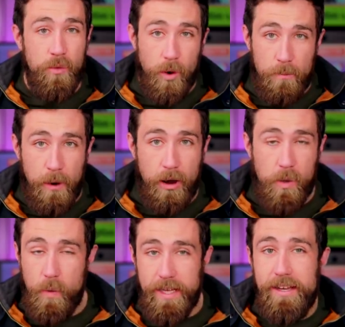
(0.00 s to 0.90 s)
were
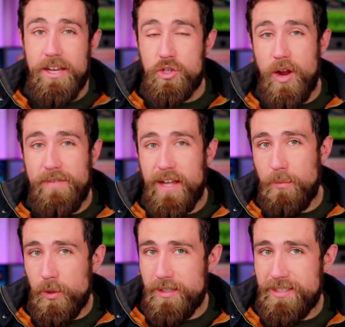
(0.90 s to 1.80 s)
borrowing, driving
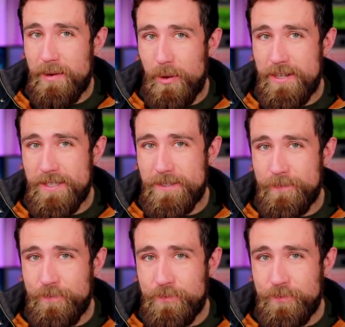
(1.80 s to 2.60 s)
up real estate prices.